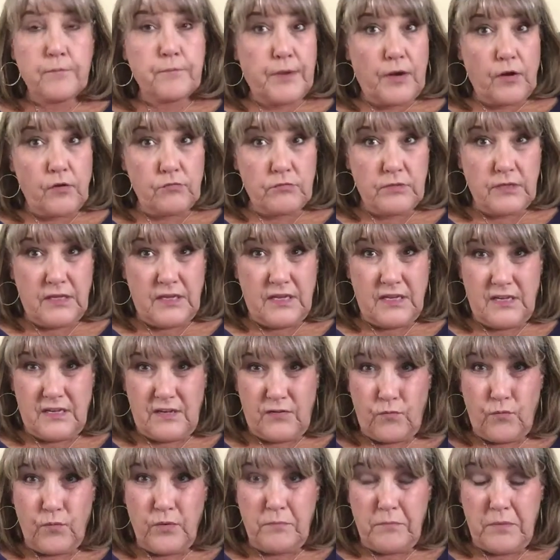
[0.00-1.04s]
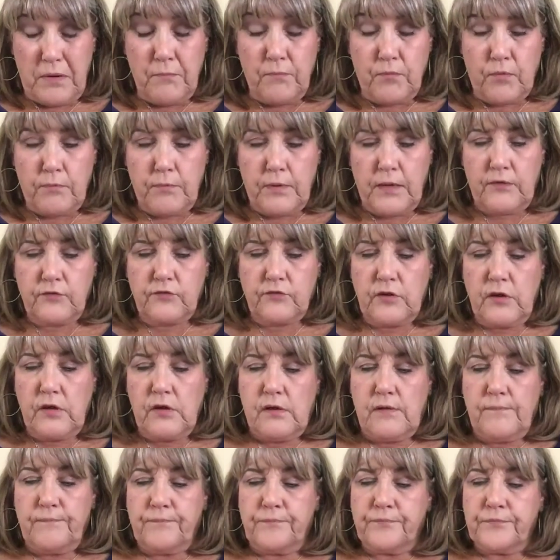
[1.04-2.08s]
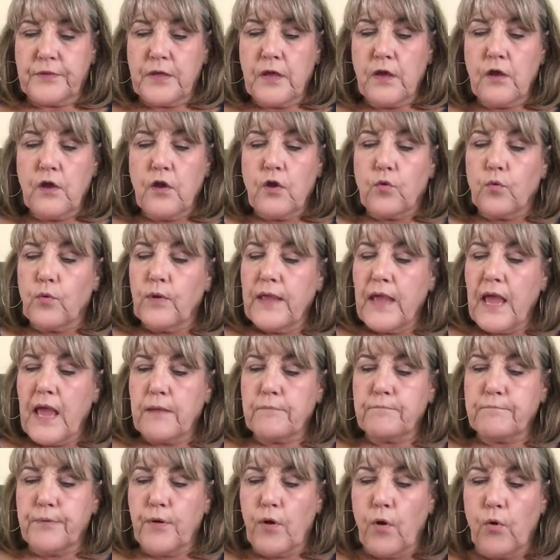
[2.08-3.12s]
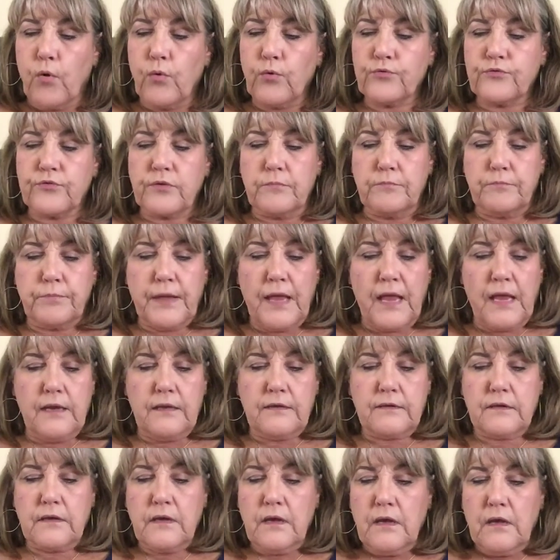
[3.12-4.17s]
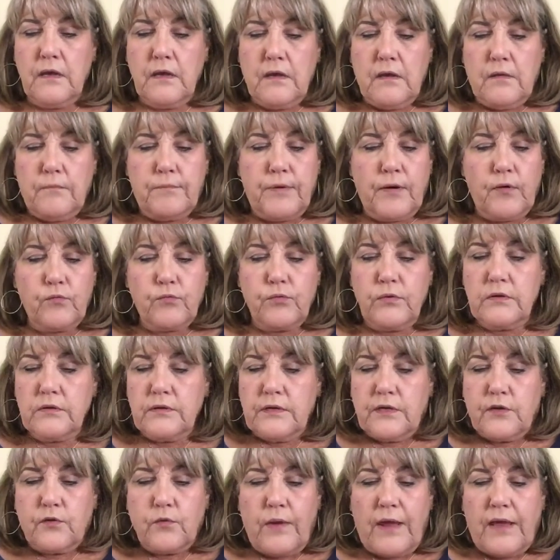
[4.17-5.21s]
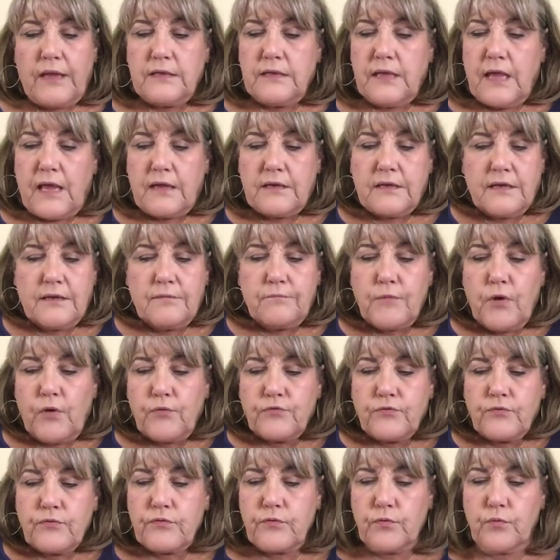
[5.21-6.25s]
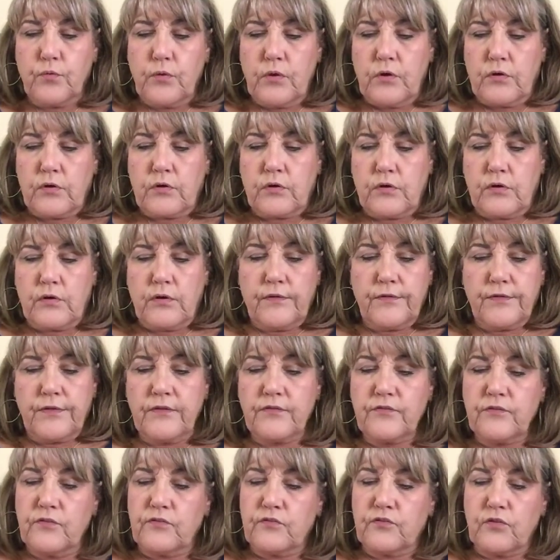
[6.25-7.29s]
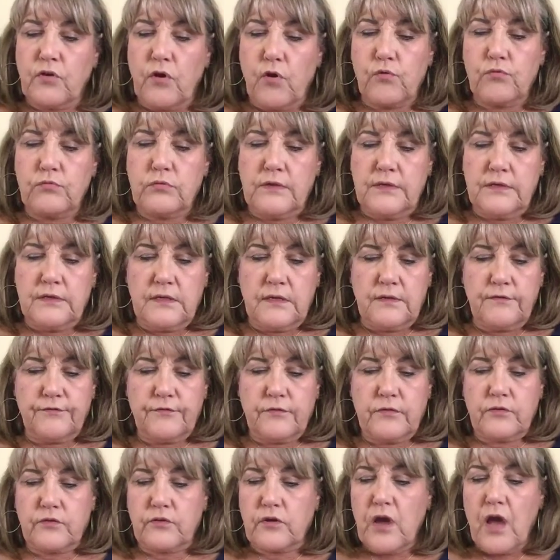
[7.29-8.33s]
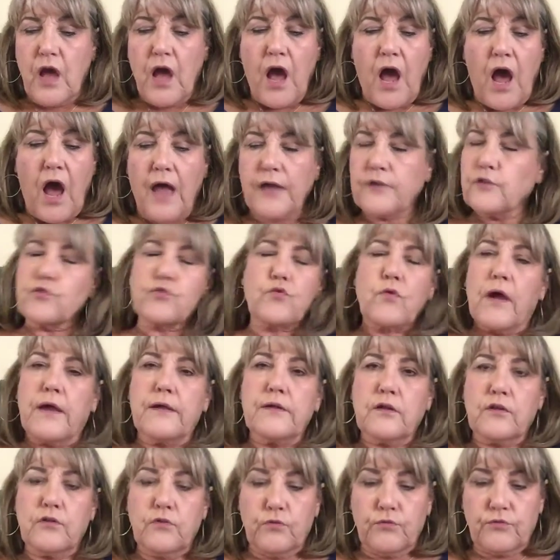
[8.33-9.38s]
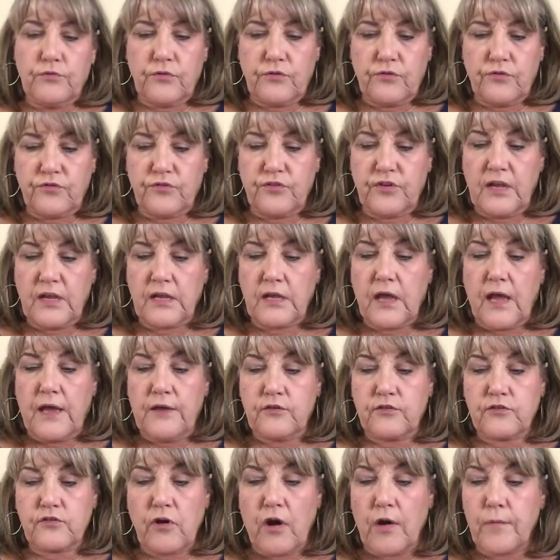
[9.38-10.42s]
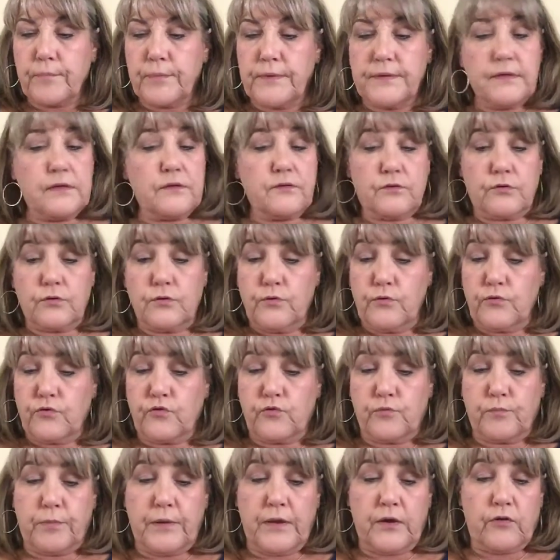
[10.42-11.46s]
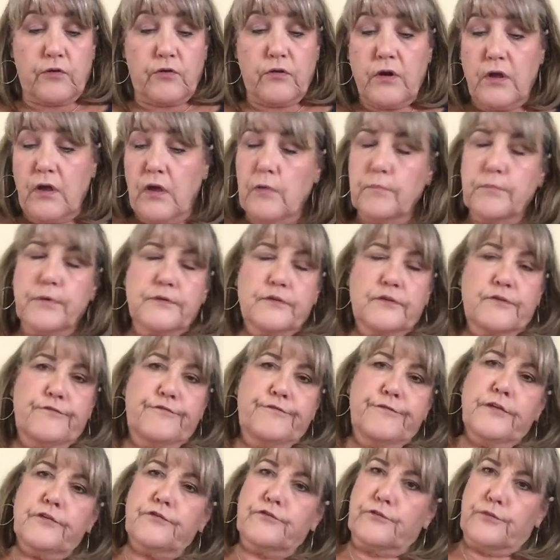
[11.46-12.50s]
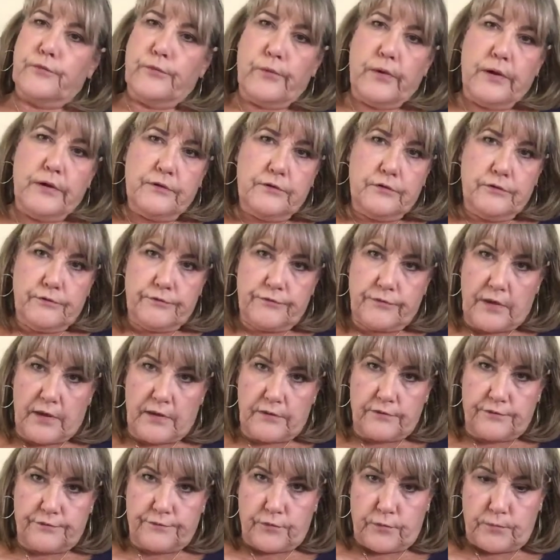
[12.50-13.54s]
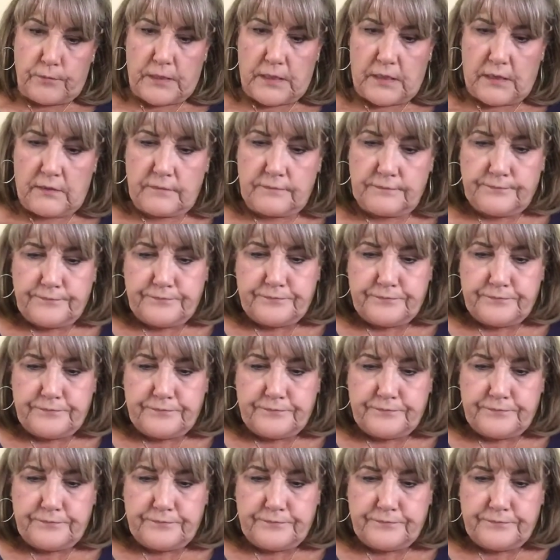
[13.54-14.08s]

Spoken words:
Apparently he didn't remember much, huh? We had poles and bait, but really Granddad did most of the work. This is totally different. I try to use a stick I sharpened into a spear, but the fish are way too fast for me.